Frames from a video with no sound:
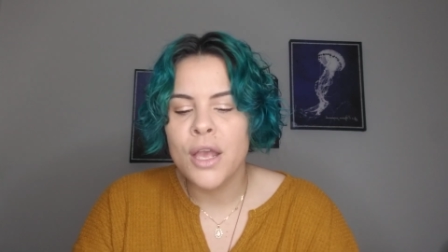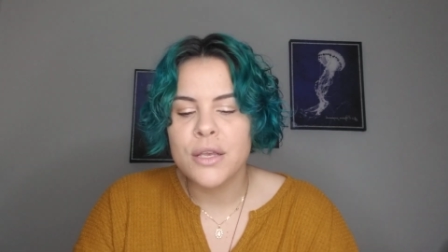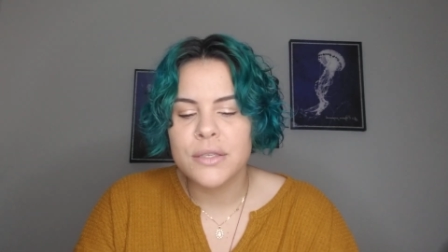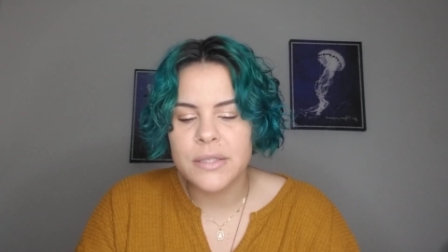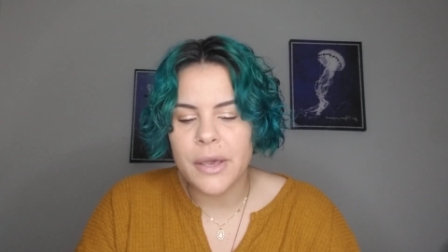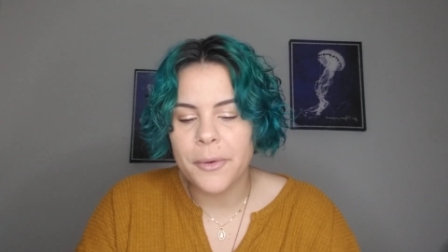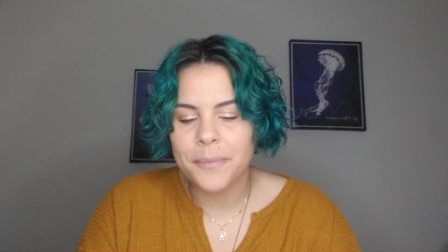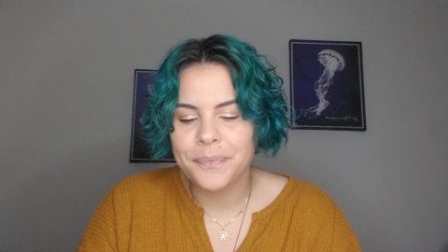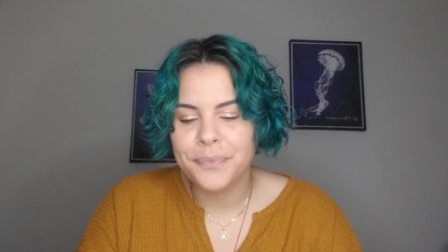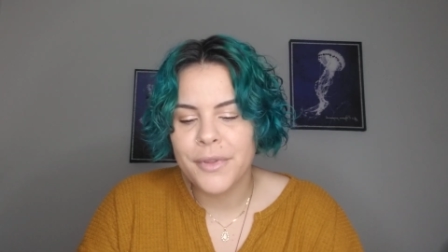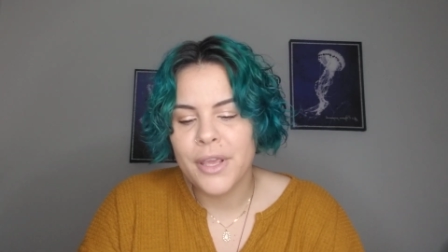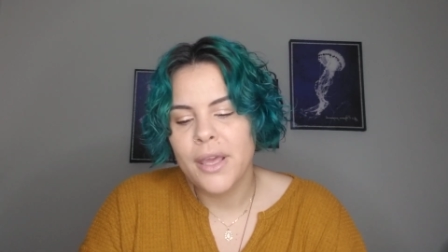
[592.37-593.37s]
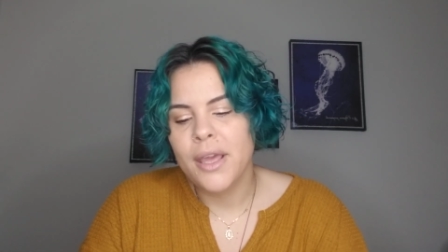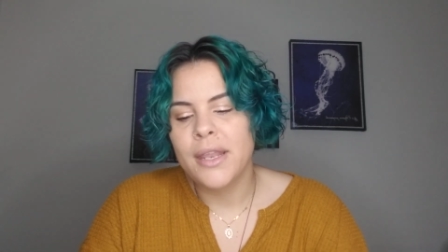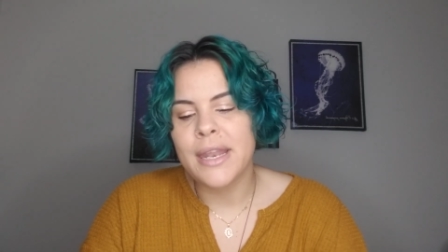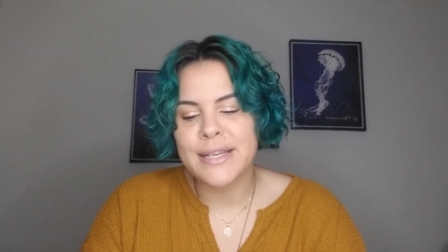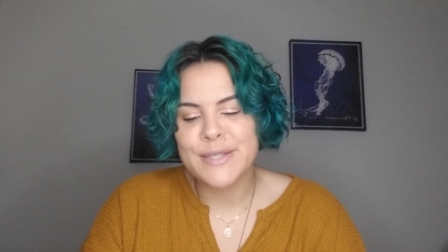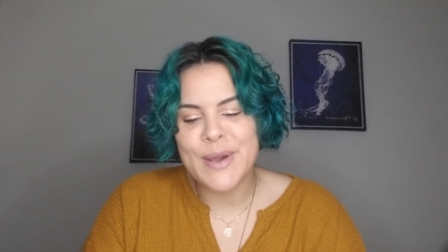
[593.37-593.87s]
So,
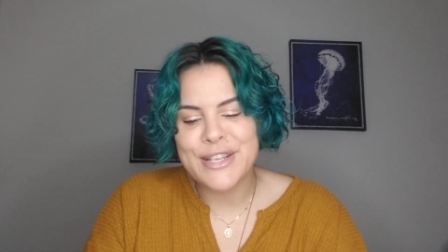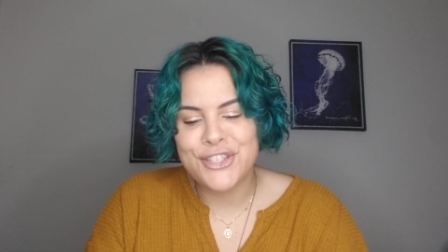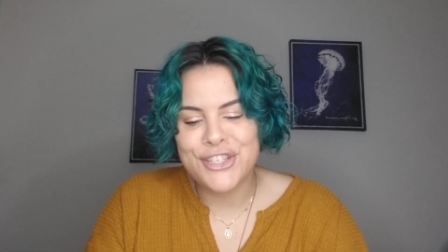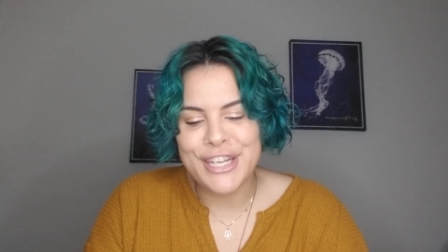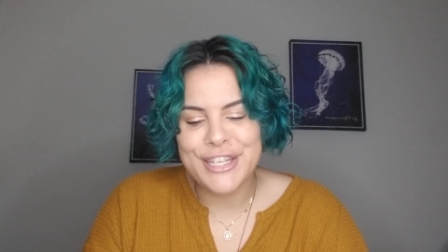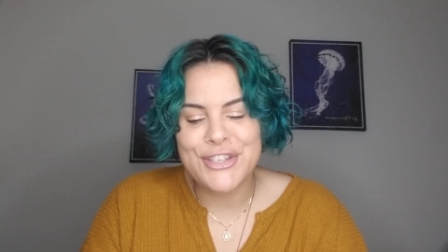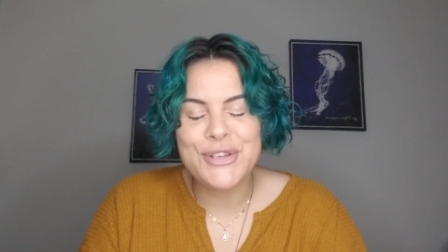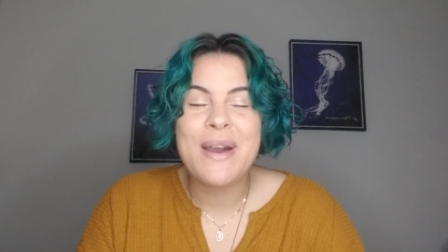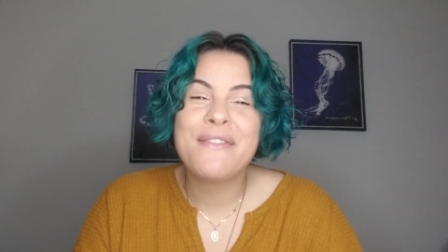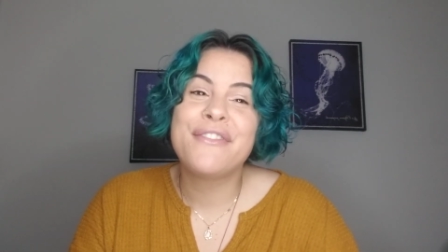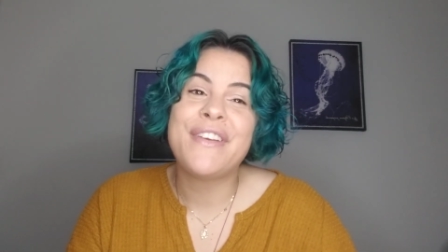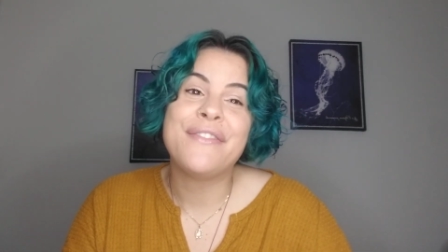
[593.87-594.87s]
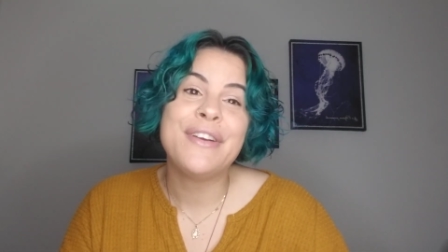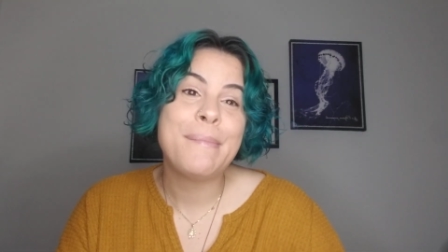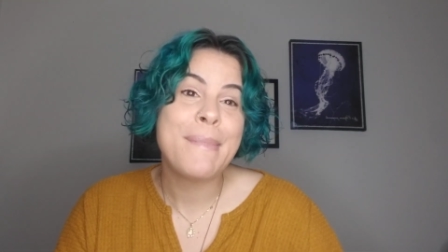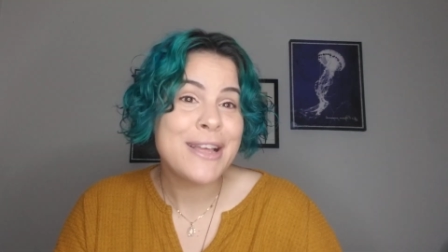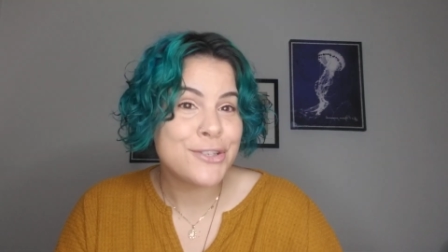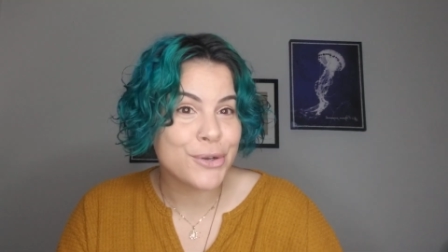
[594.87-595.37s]
next question. Do you have a favorite
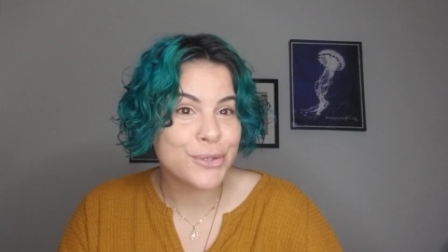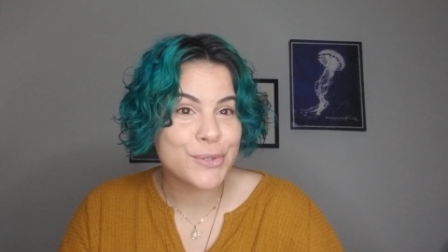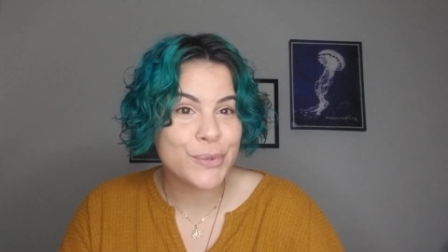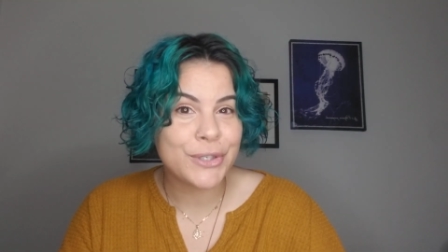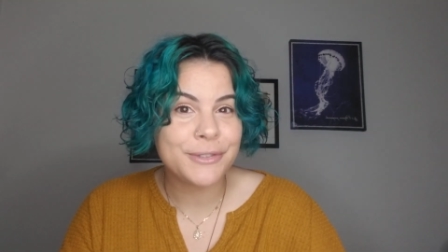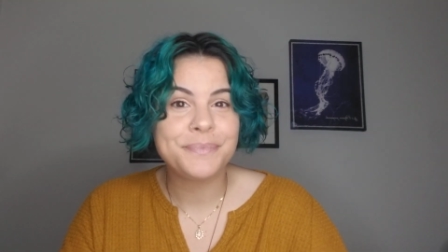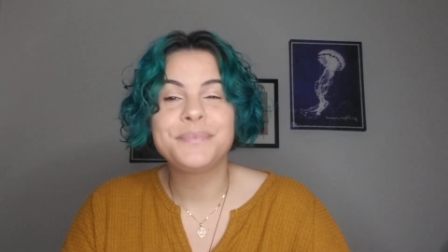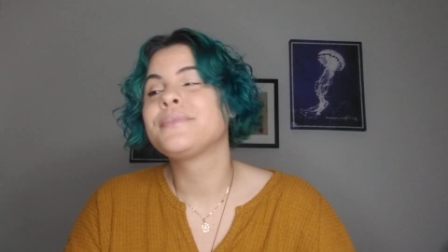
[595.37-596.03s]
magical tool?